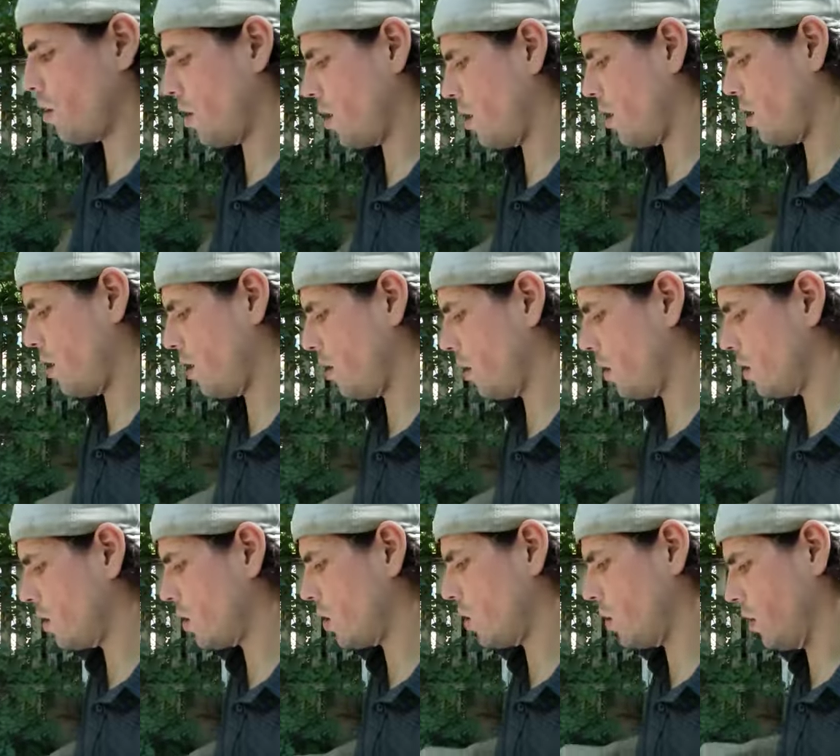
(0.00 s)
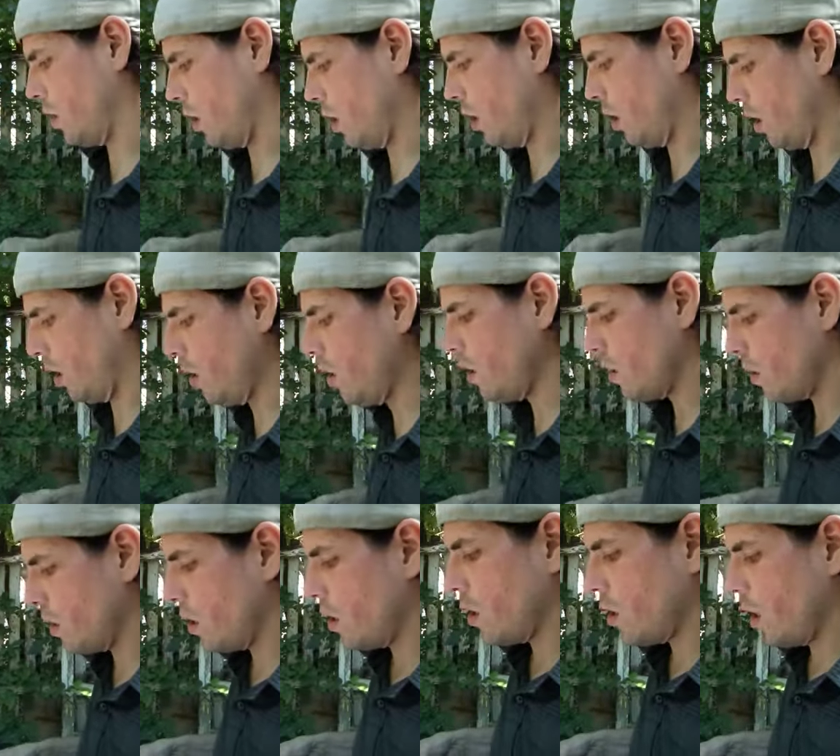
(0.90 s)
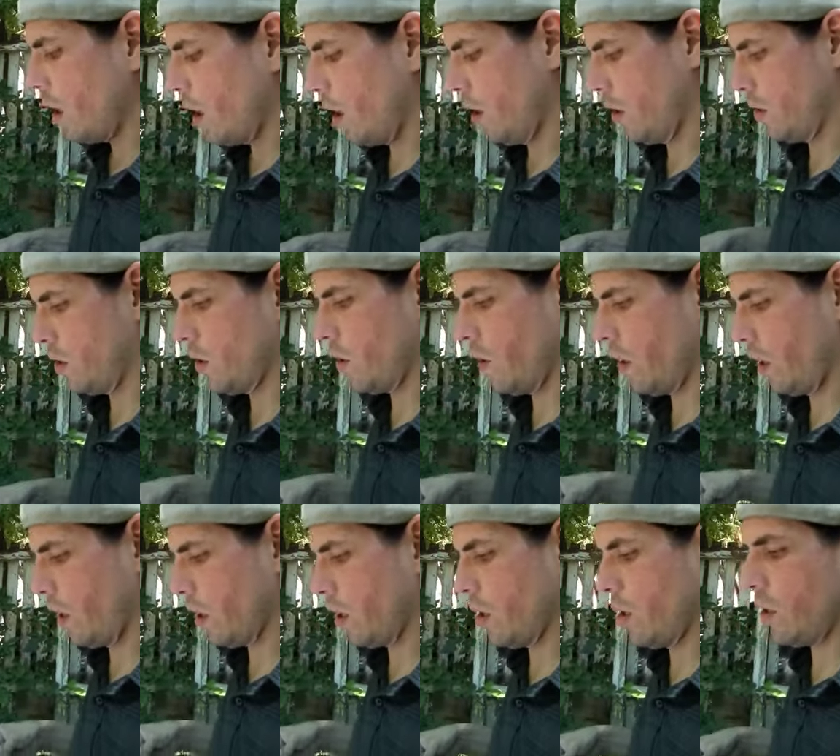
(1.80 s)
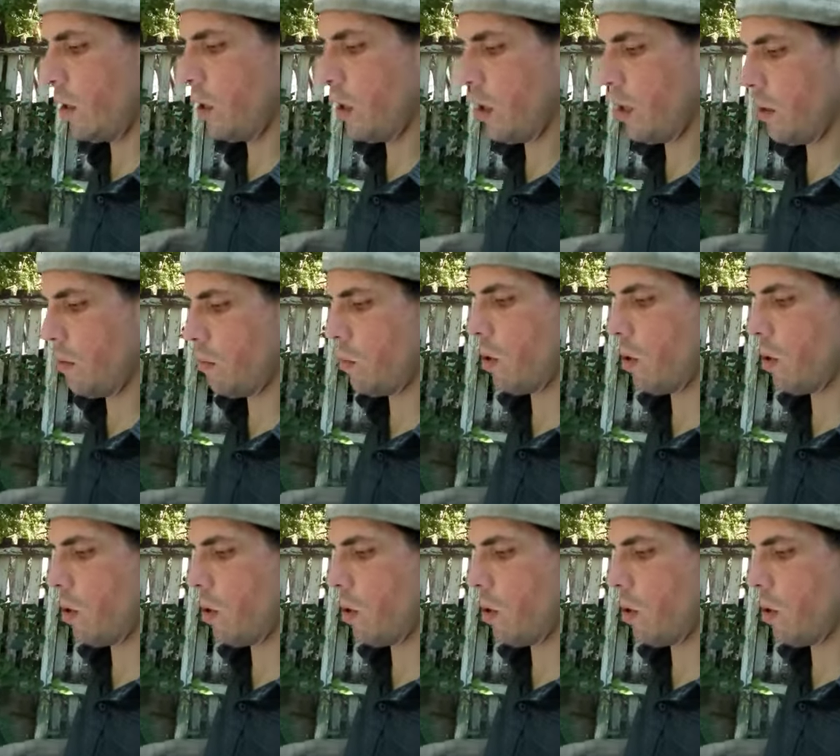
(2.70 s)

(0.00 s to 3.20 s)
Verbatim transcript: uh, until needed, until I can uh,